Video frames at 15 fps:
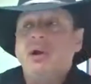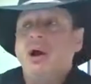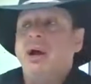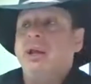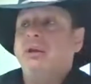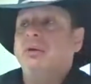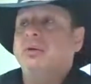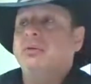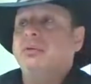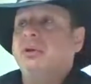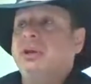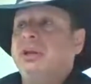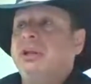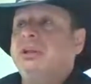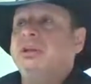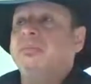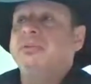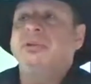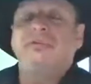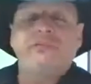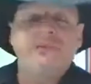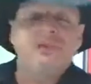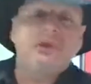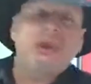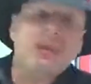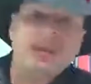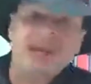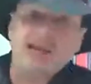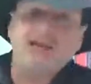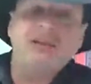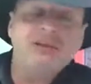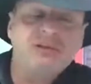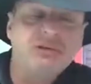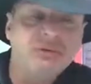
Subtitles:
I don't need them to feel connected